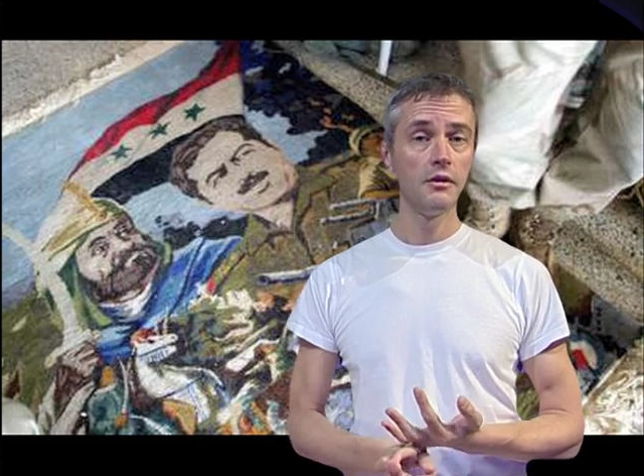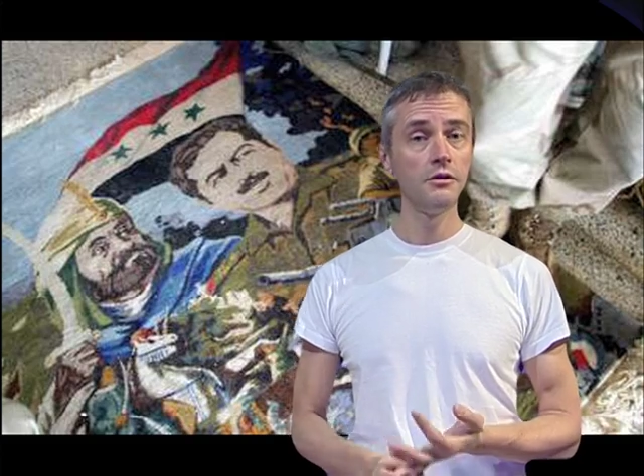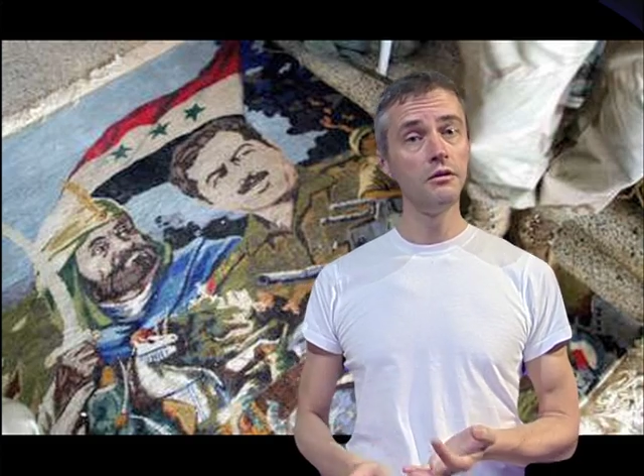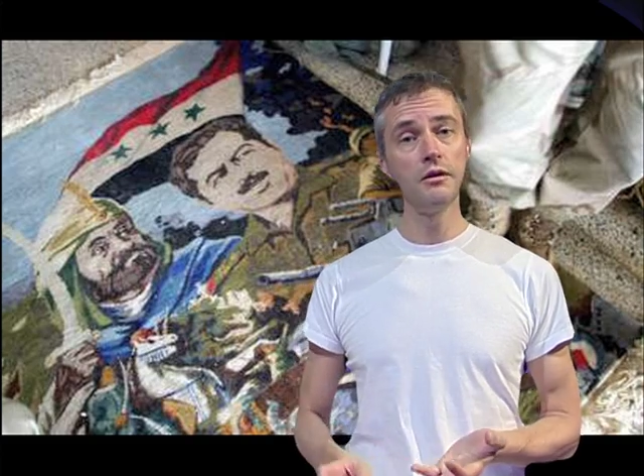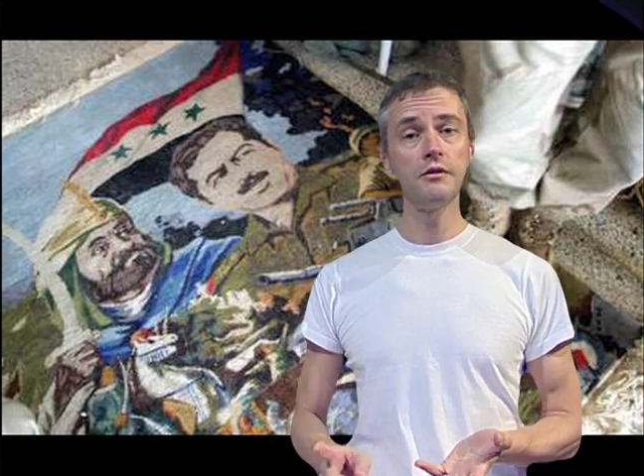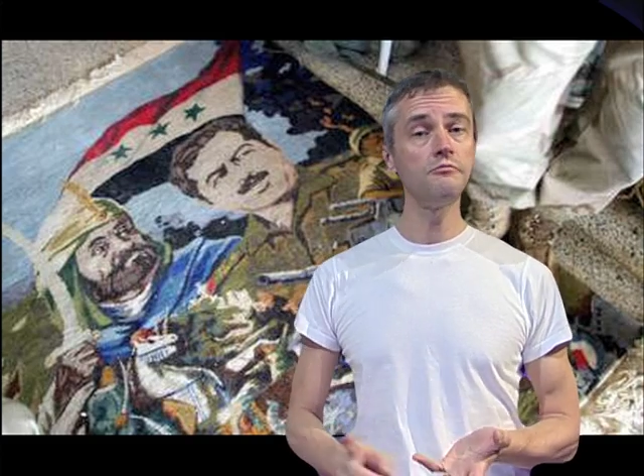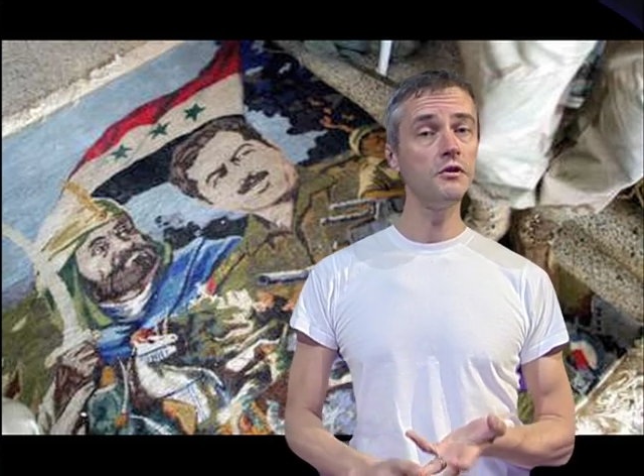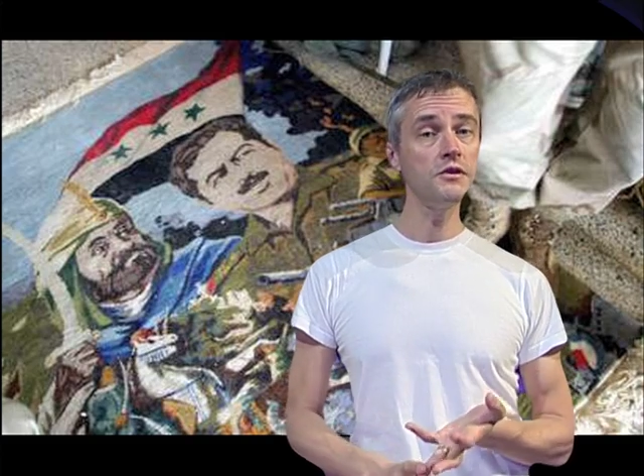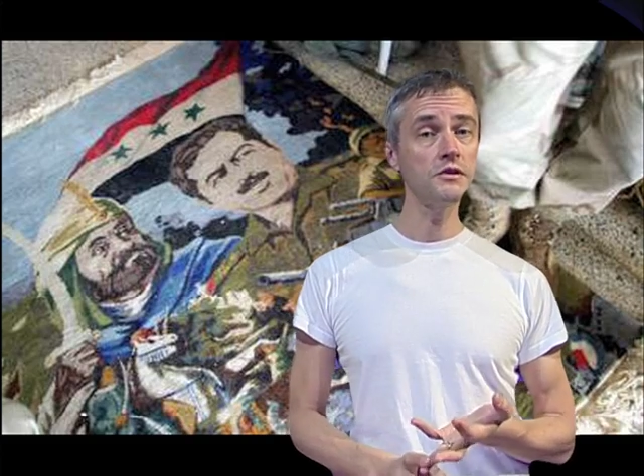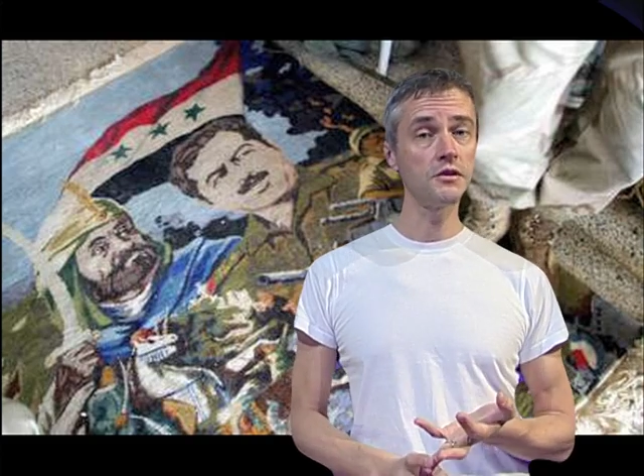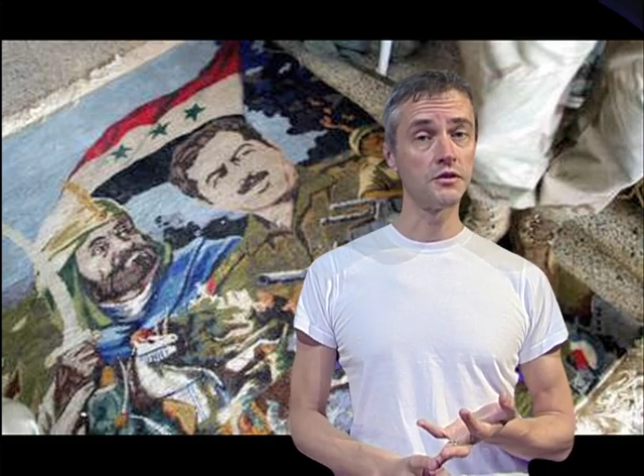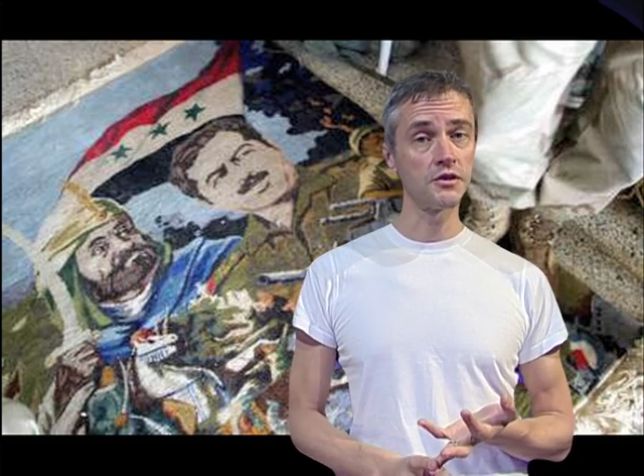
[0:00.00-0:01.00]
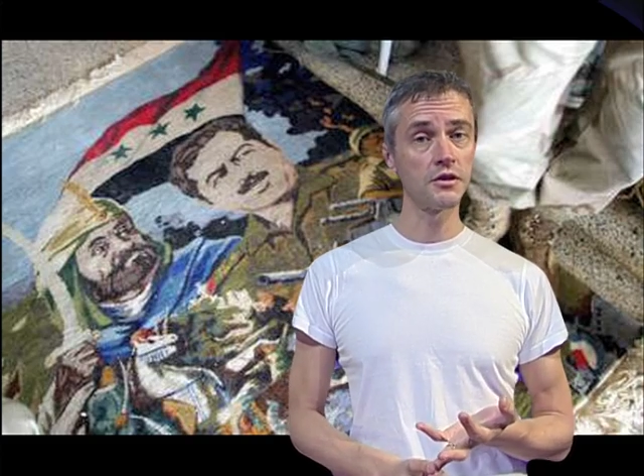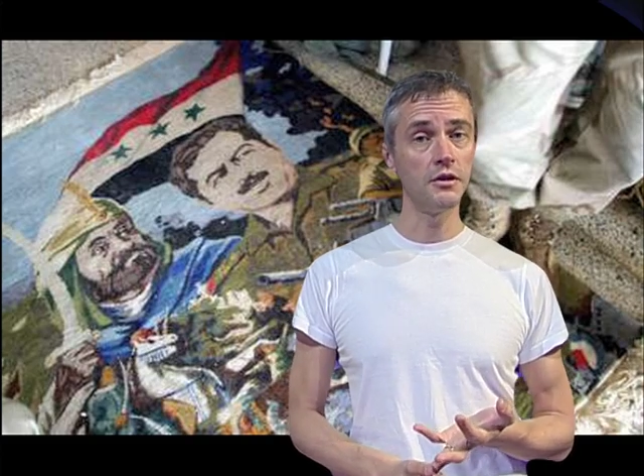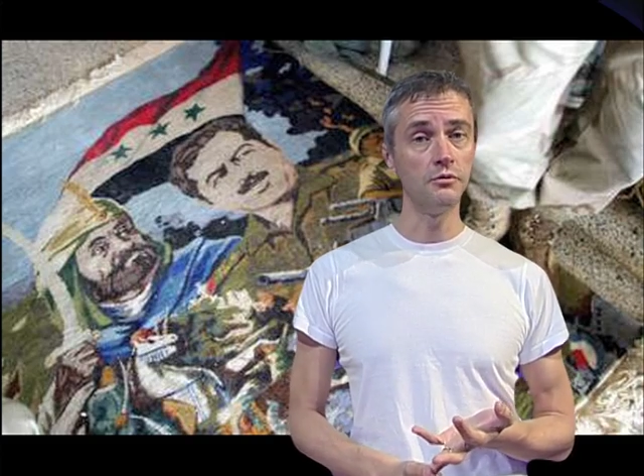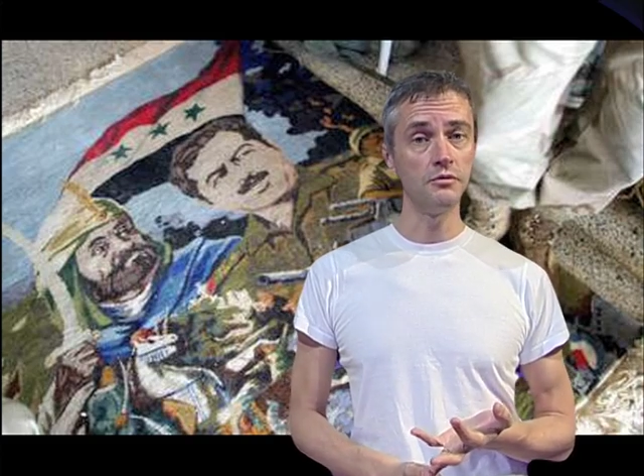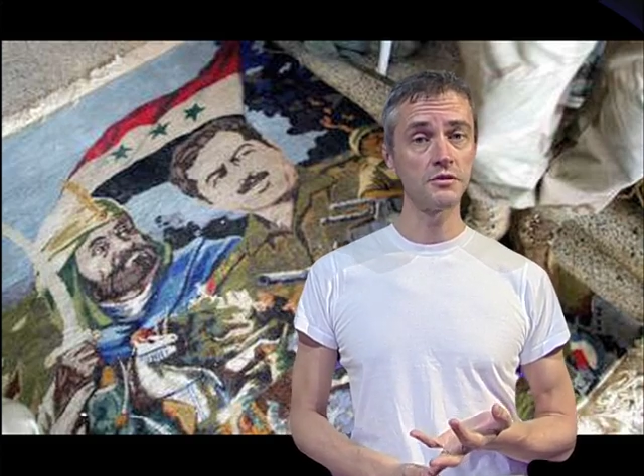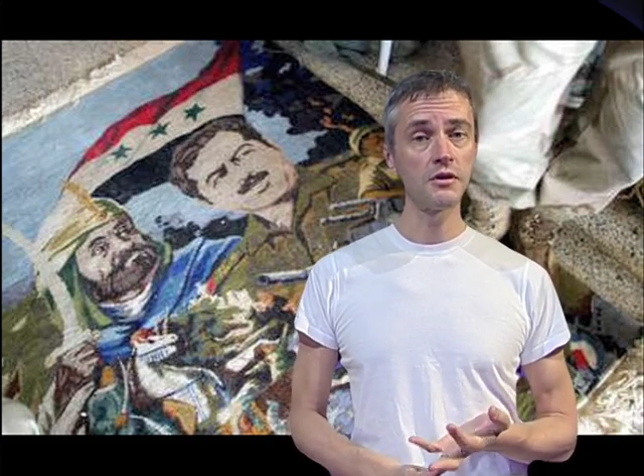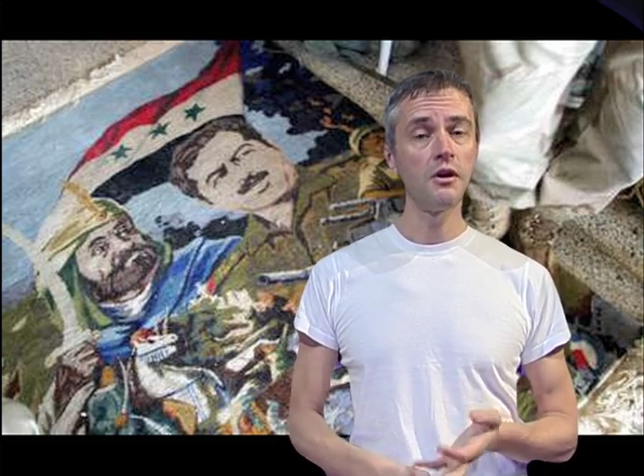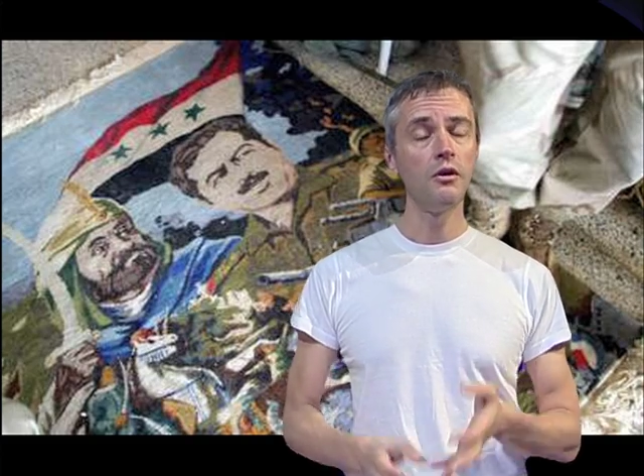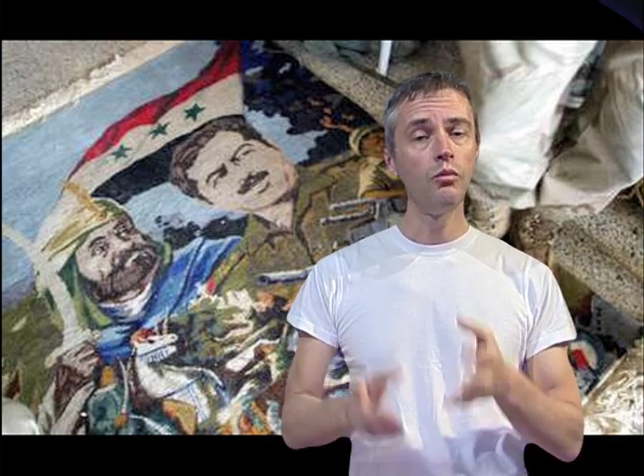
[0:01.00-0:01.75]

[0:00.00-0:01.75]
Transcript: You learn research skills.